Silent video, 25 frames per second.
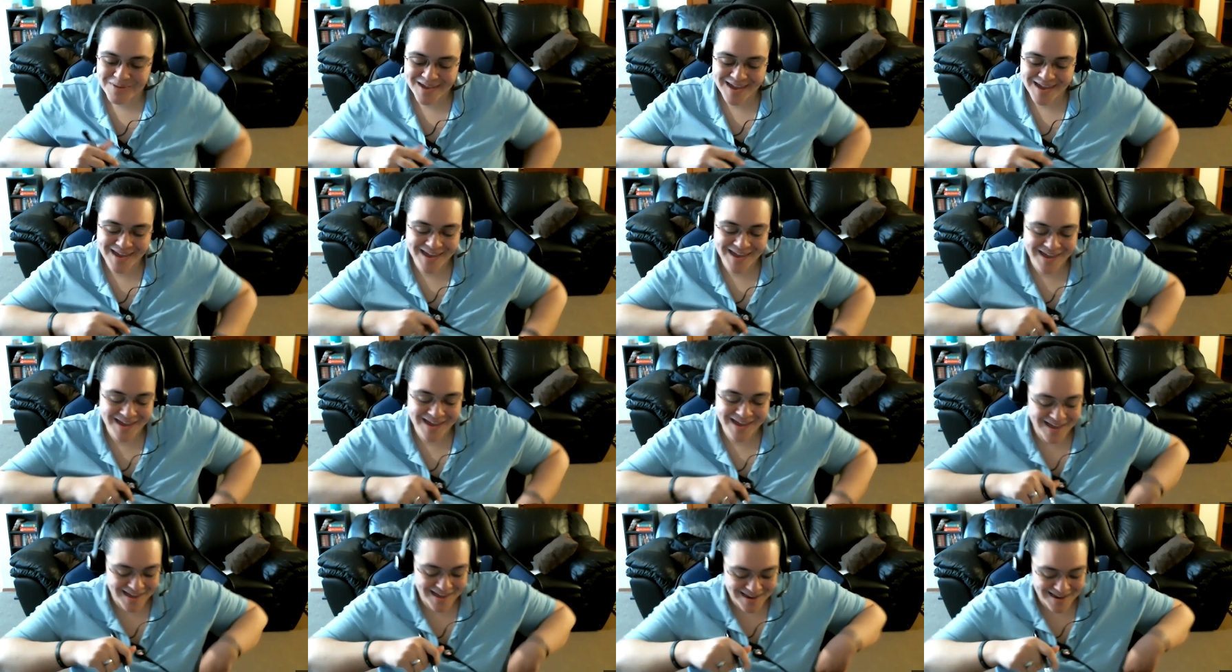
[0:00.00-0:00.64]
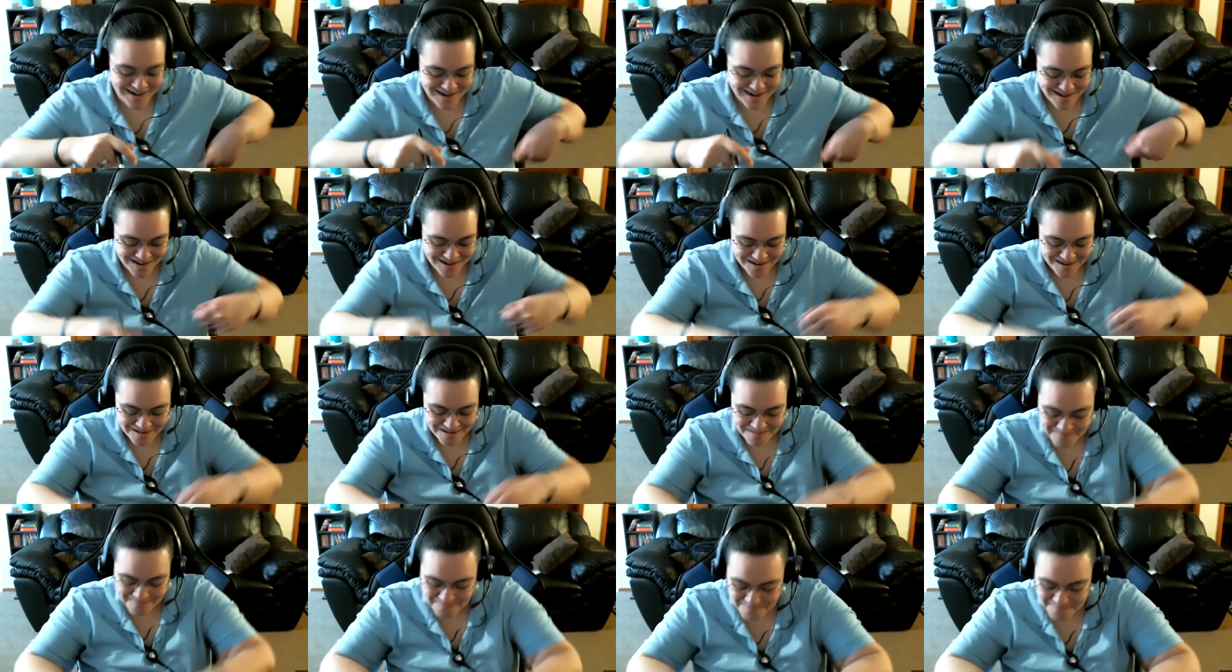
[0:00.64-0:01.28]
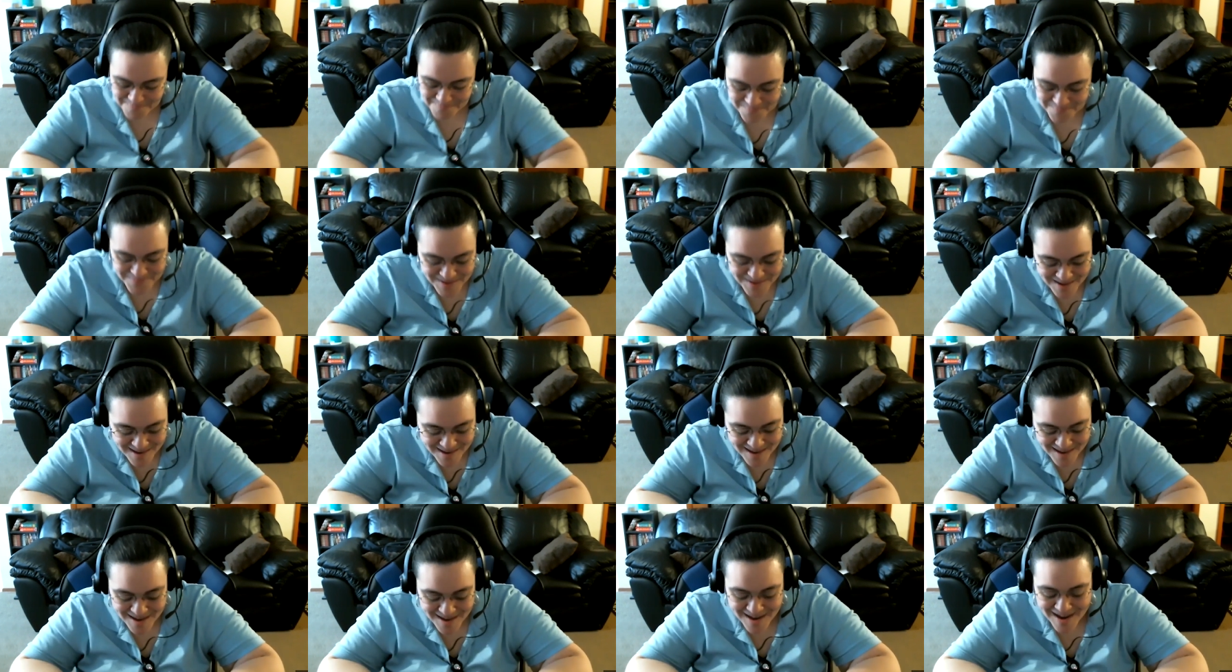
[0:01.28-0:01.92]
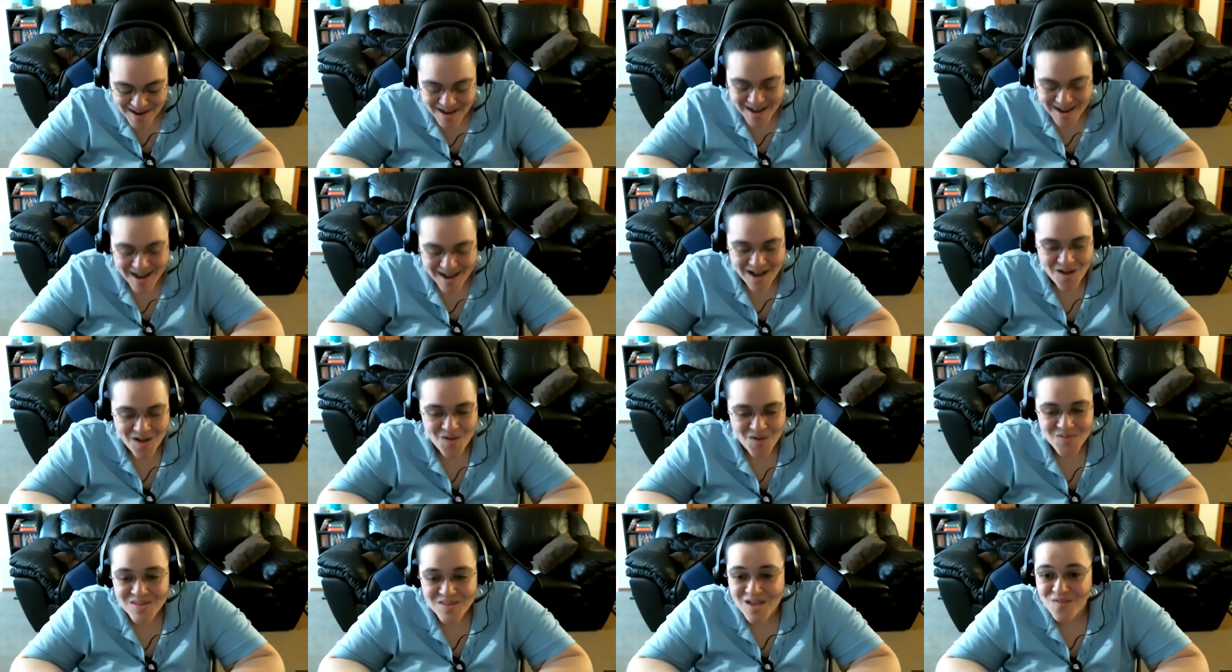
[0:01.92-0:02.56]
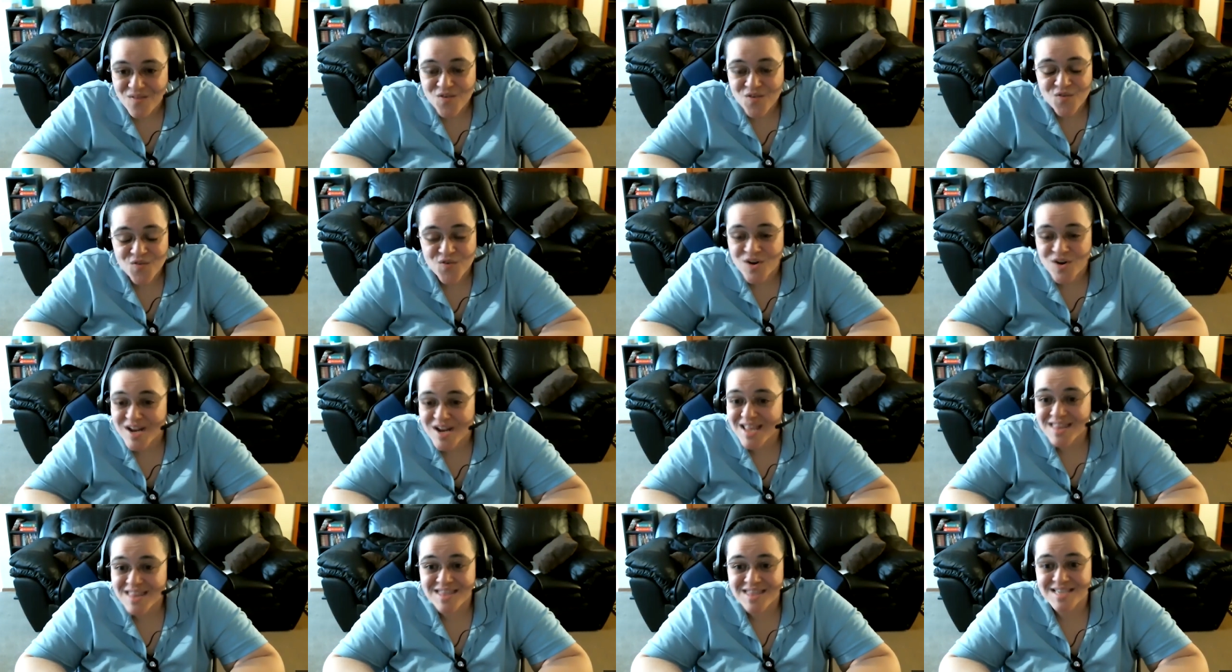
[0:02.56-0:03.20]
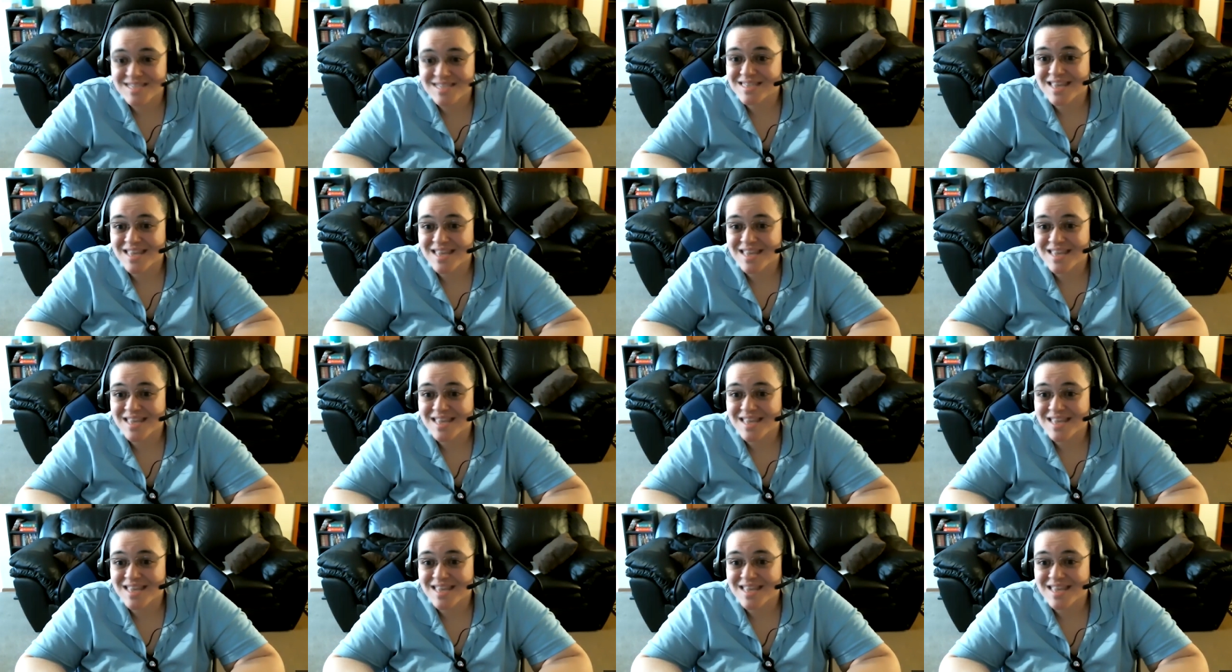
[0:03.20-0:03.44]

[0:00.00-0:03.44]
And I'll never forget this.